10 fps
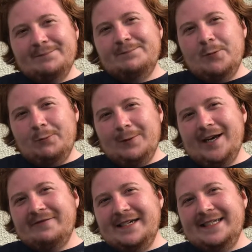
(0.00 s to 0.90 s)
But when
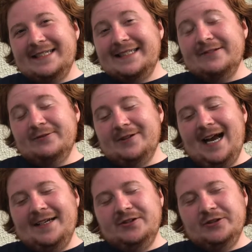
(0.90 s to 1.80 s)
I read his skills,
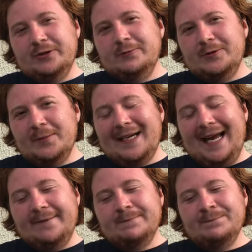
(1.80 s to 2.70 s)
guys, you'll be
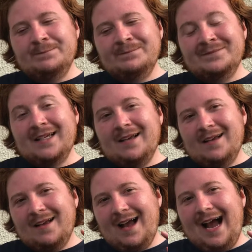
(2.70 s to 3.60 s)
like,
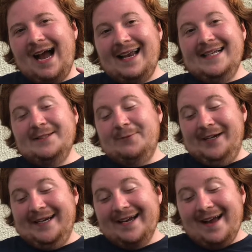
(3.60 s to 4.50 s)
I like this
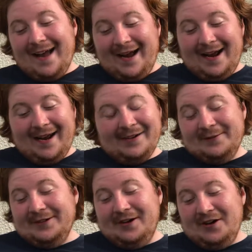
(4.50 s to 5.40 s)
boy. Oh
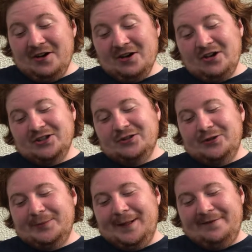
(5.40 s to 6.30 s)
my god, I've got lots to
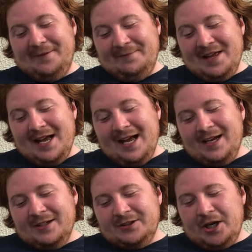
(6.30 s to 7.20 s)
talk about with him.
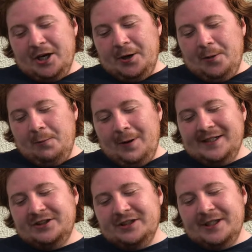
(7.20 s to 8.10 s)
So, when
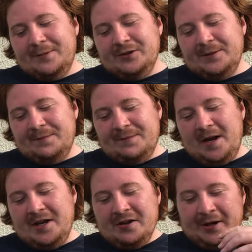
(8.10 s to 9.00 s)
this unit boosts
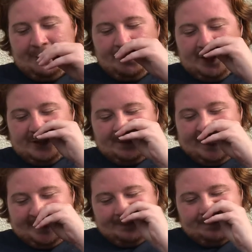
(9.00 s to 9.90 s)
a unit of Blaster
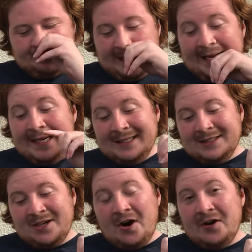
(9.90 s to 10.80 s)
Blade, in its
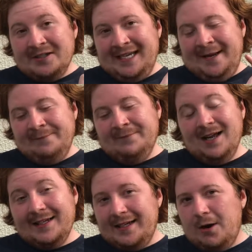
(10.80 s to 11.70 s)
card name,
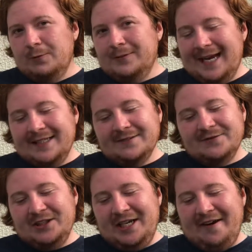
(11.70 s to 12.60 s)
like the old days of
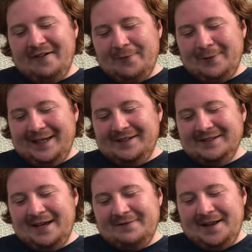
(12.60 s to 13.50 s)
G-Era, when they used
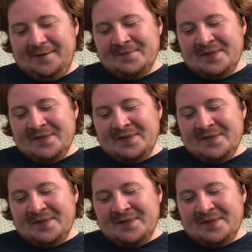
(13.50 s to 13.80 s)
to have that,